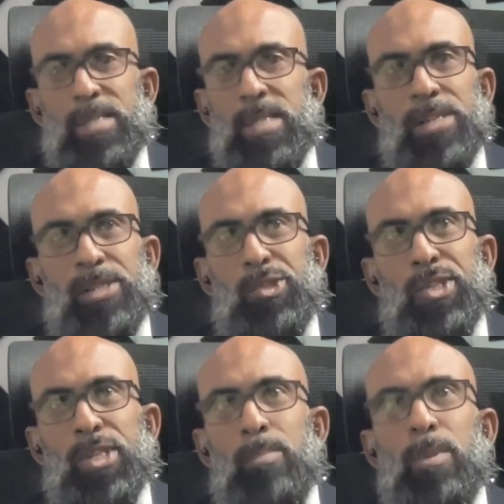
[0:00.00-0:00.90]
started
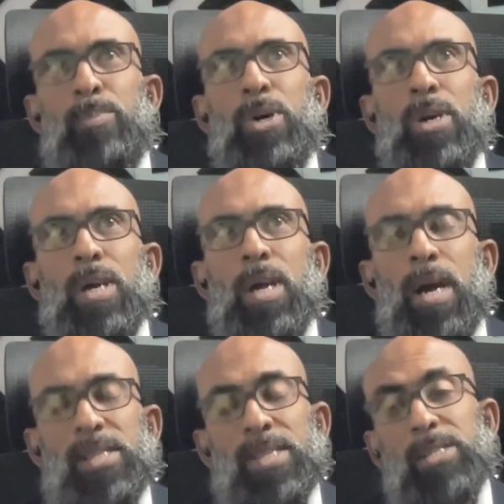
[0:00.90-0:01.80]
to double book.
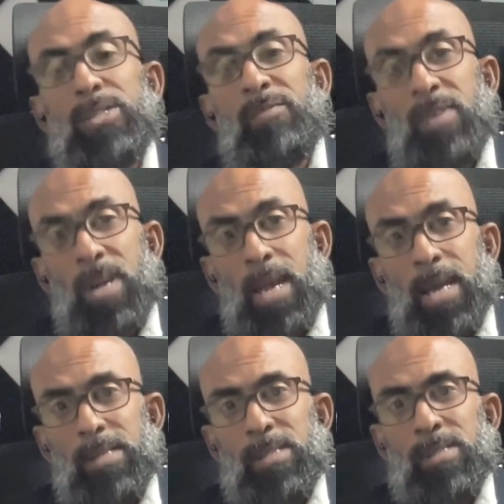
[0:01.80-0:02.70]
I started to
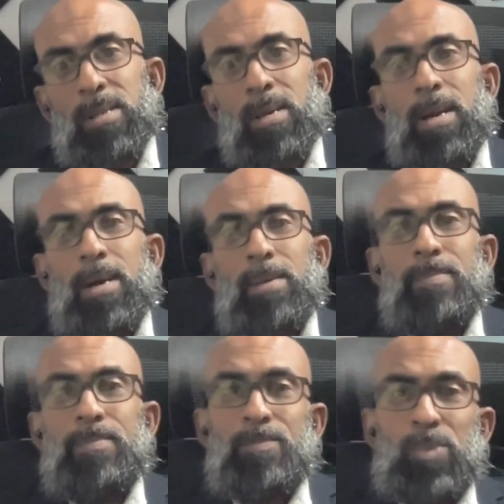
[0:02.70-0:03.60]
forget
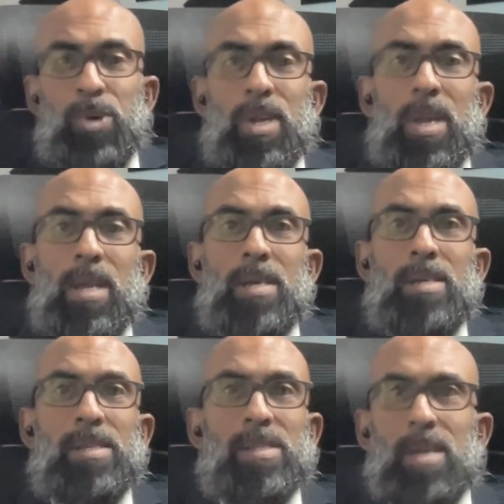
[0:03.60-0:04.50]

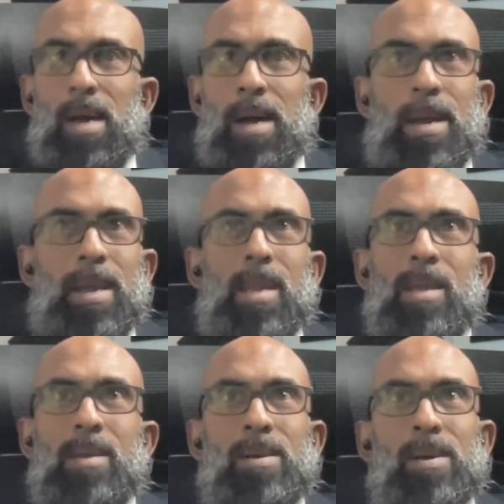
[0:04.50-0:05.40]
bookings.
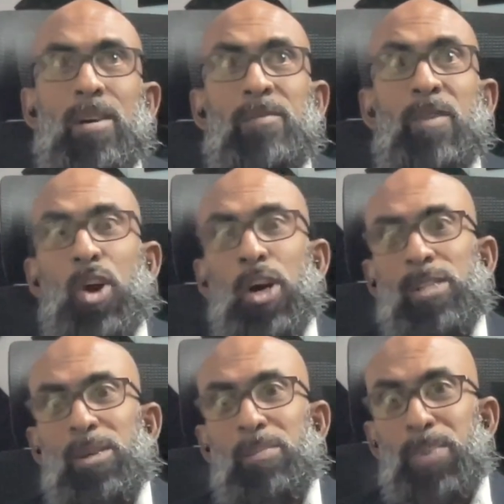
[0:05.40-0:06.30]
I
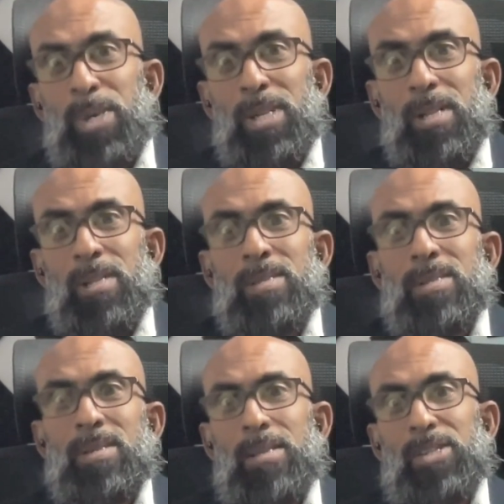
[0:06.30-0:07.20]
forgot to bill,
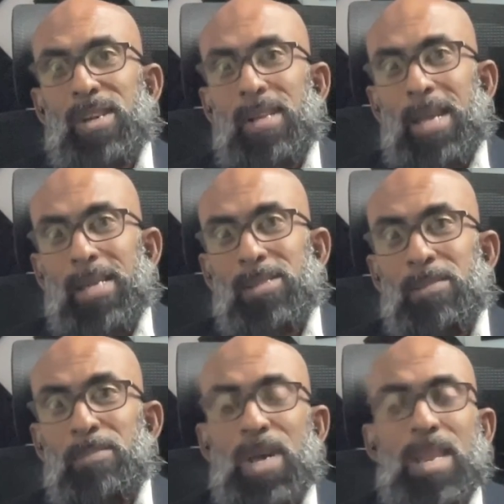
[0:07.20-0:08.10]
to
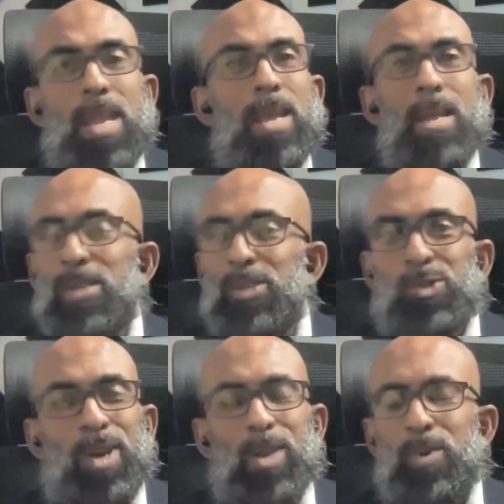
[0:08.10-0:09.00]
collect money.
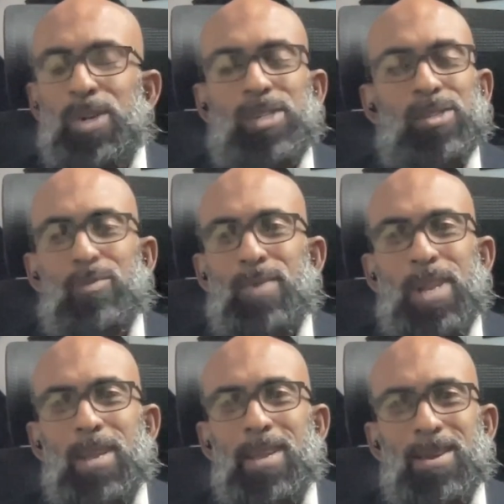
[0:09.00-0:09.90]
So it was
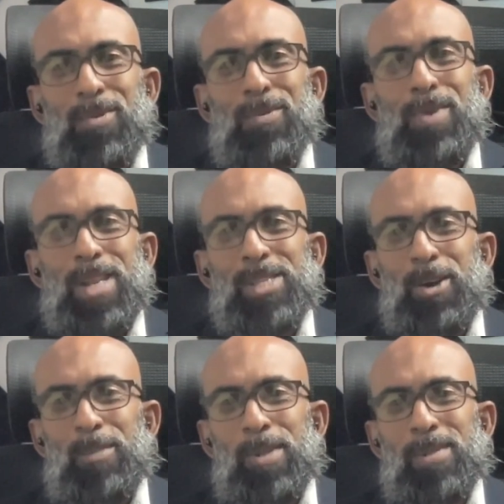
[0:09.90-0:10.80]
really, really
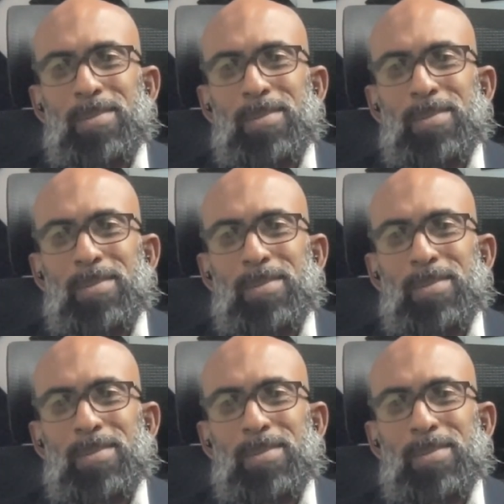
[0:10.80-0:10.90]
terrible.